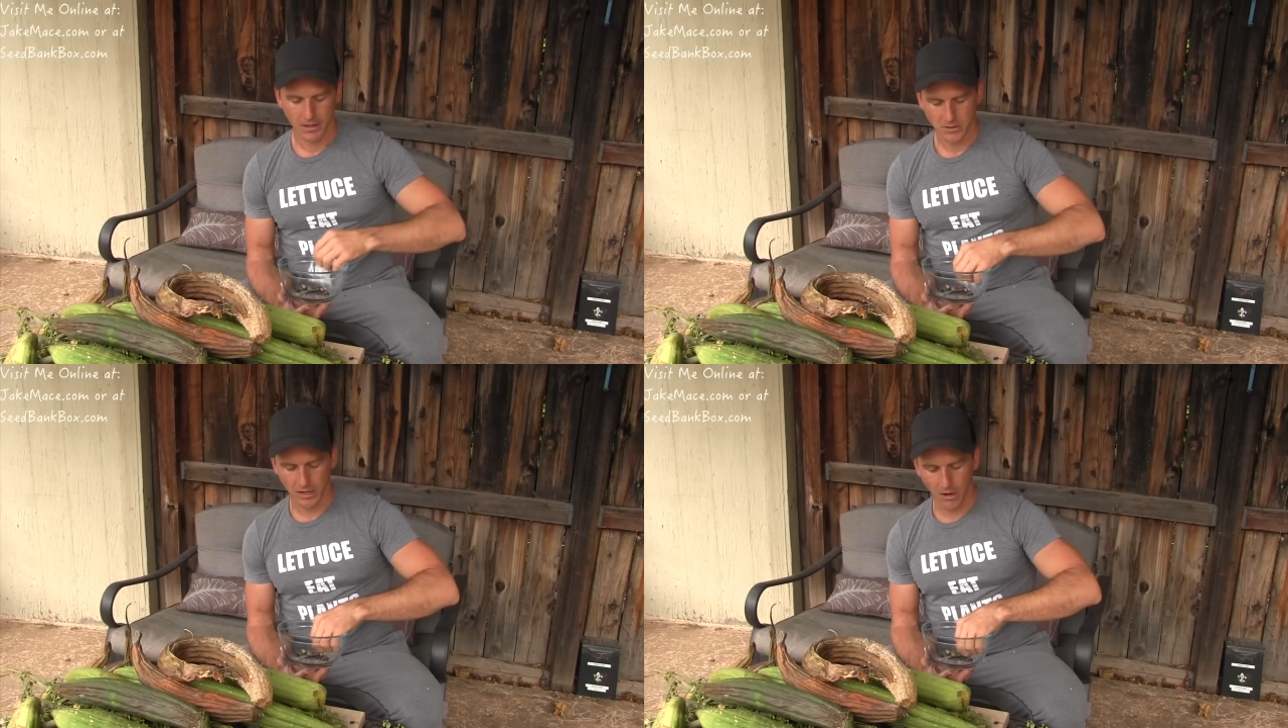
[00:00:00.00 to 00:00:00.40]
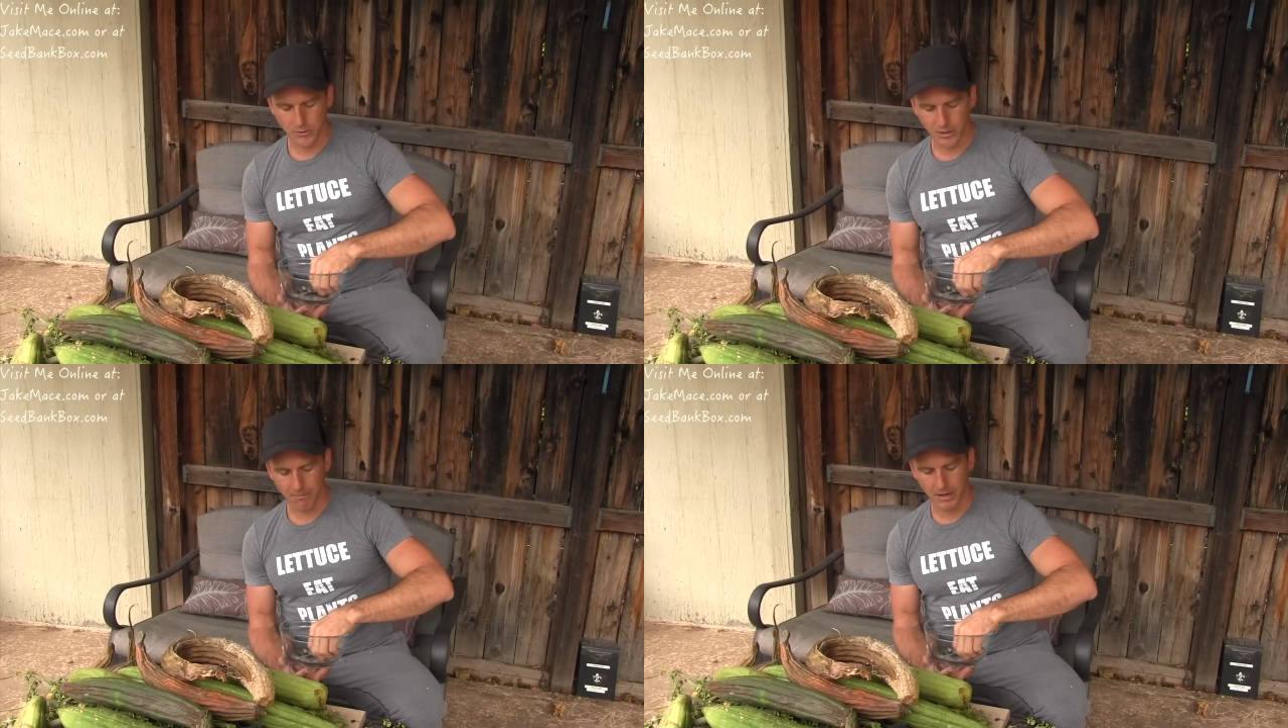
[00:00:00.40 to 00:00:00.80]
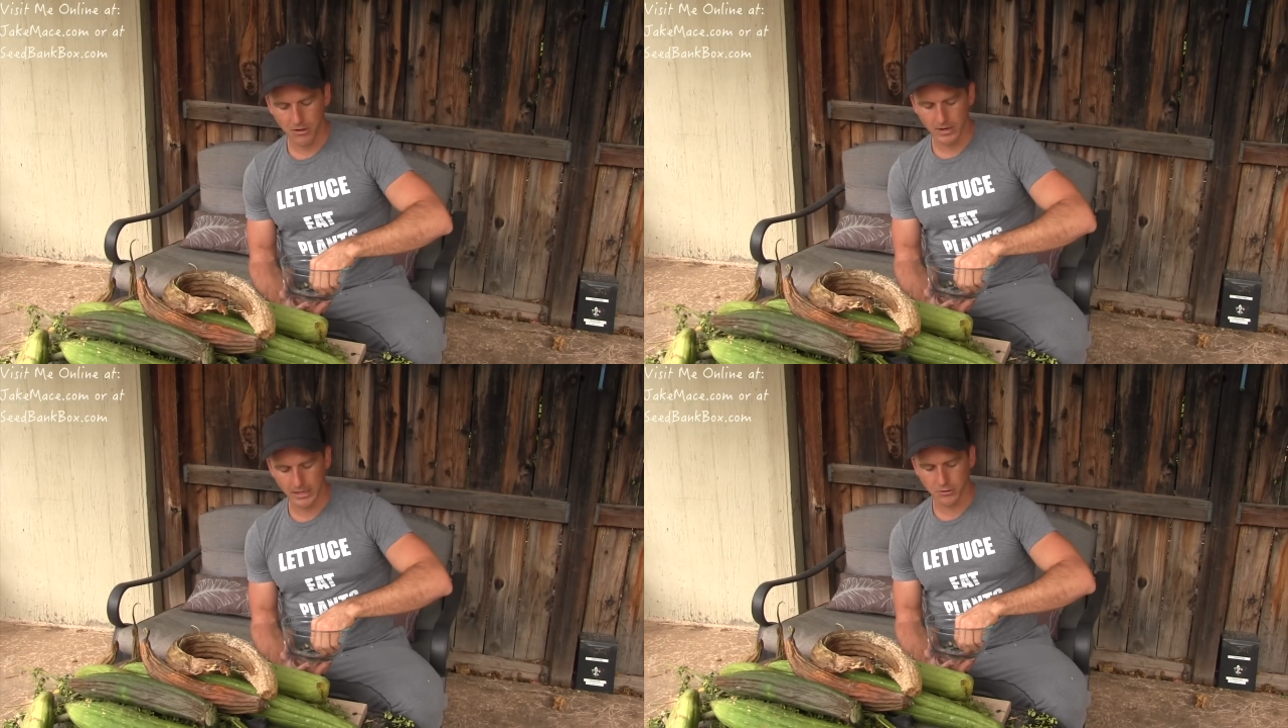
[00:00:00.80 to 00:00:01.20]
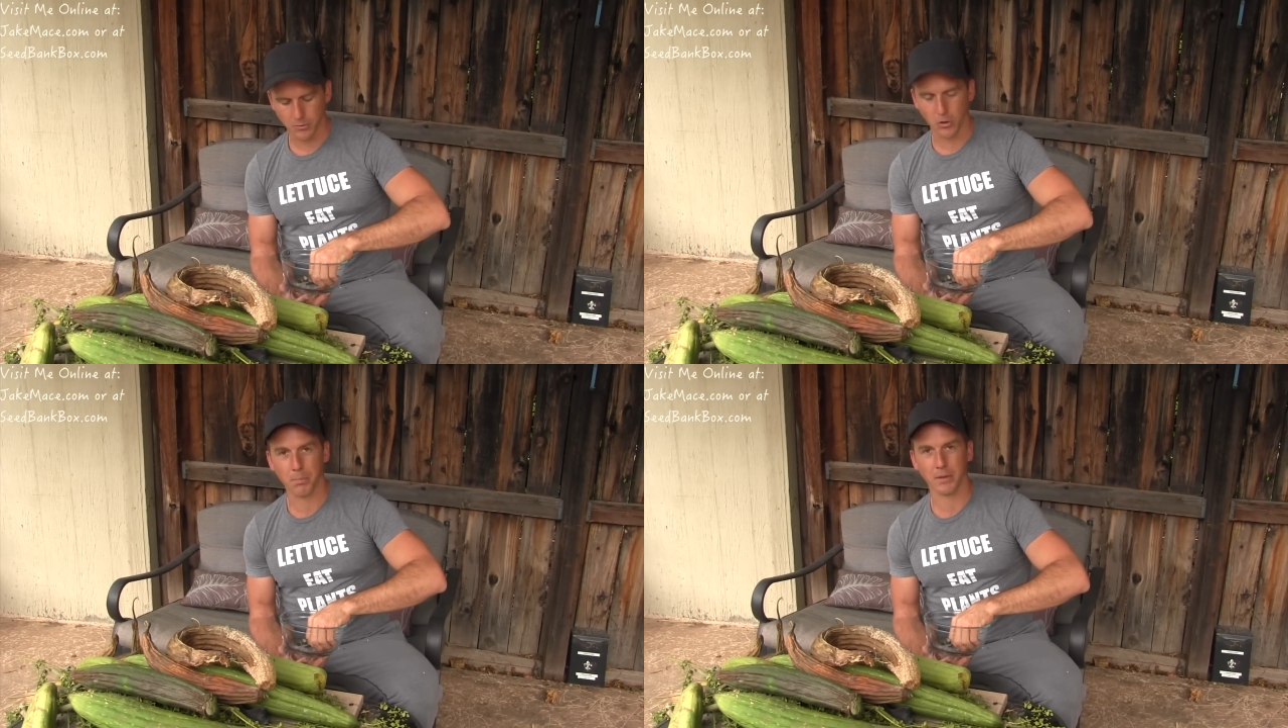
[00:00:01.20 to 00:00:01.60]
So I always recommend you guys
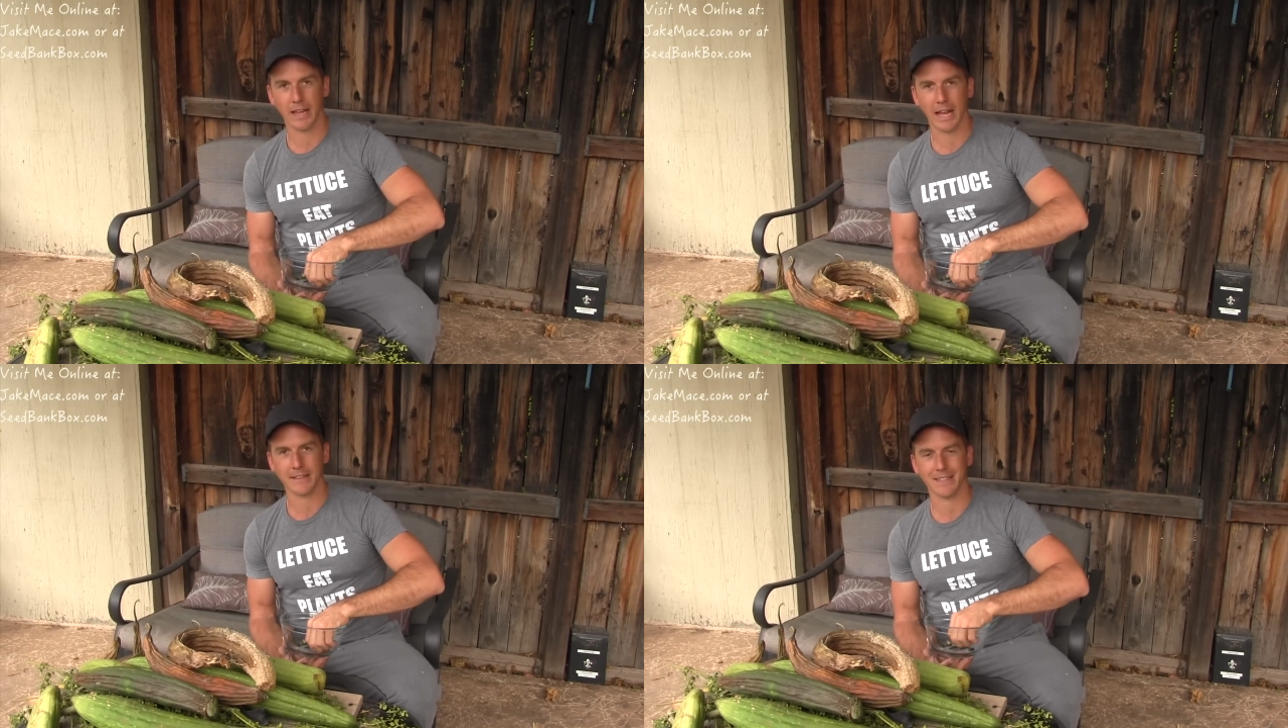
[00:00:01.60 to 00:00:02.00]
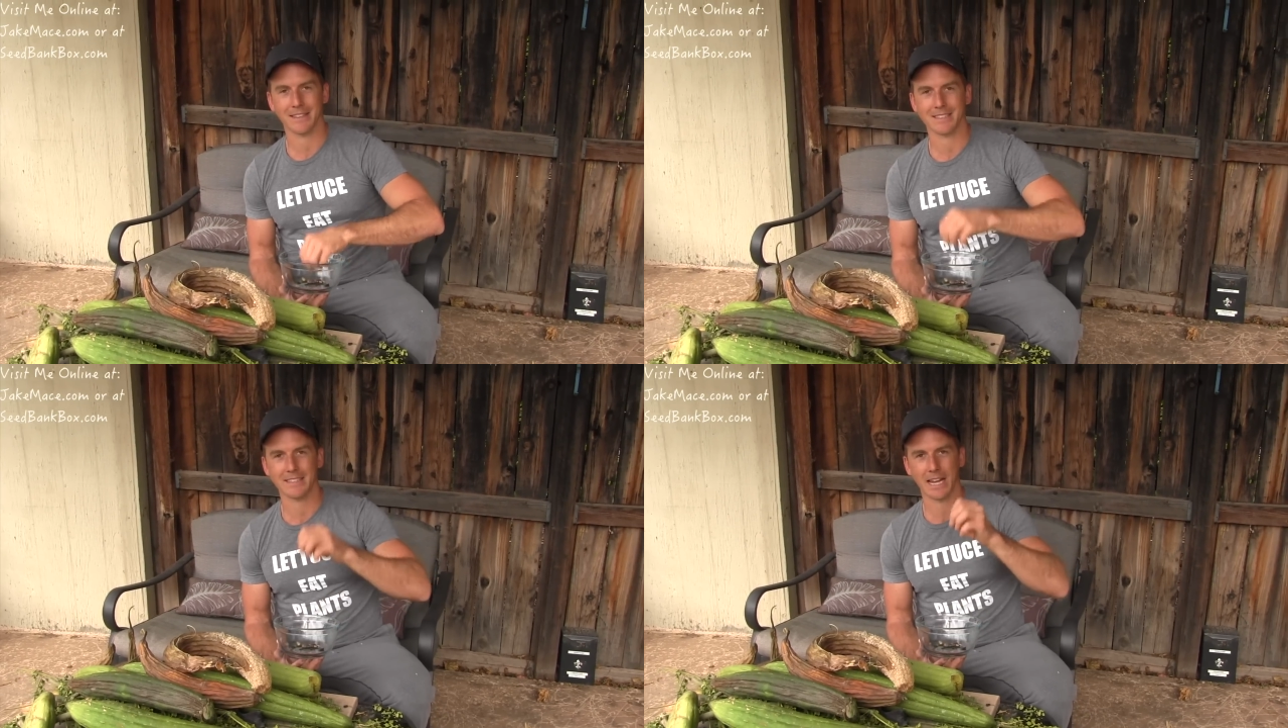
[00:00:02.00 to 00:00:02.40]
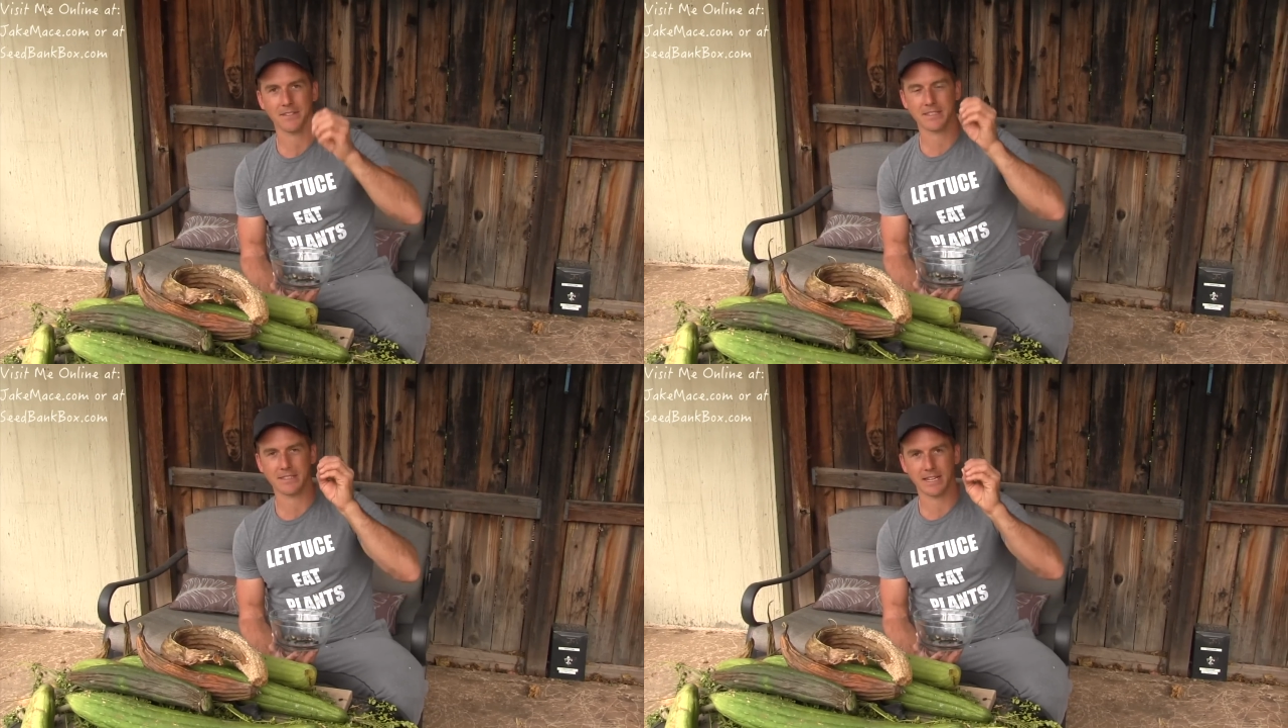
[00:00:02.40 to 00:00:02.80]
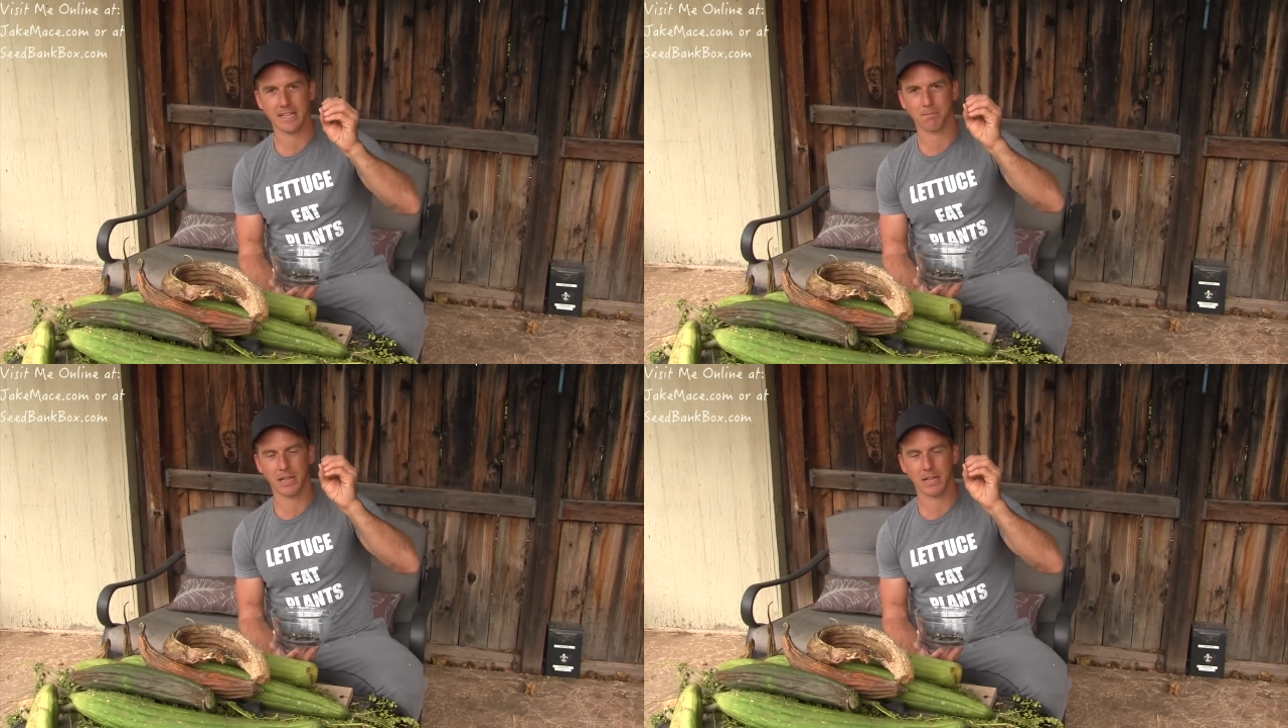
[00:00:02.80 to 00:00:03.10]
grow plants and then save the seeds,